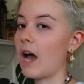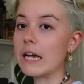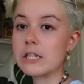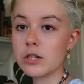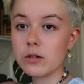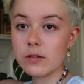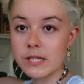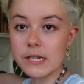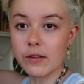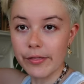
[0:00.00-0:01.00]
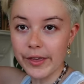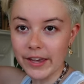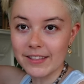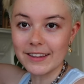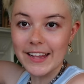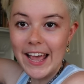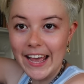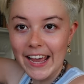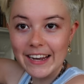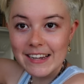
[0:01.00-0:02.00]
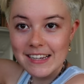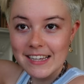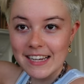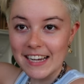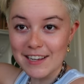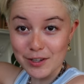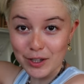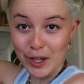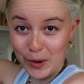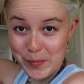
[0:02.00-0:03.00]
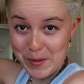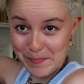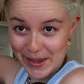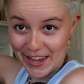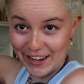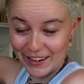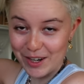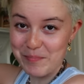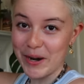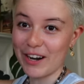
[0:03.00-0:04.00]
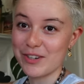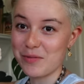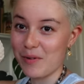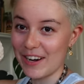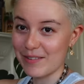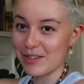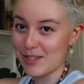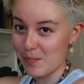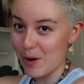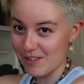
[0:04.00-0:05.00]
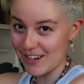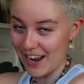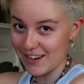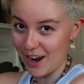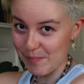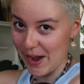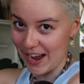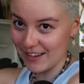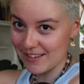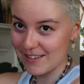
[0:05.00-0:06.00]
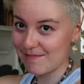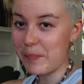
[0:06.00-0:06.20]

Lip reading: I do still think that the head is a little bit big compared to what it was supposed to end up as,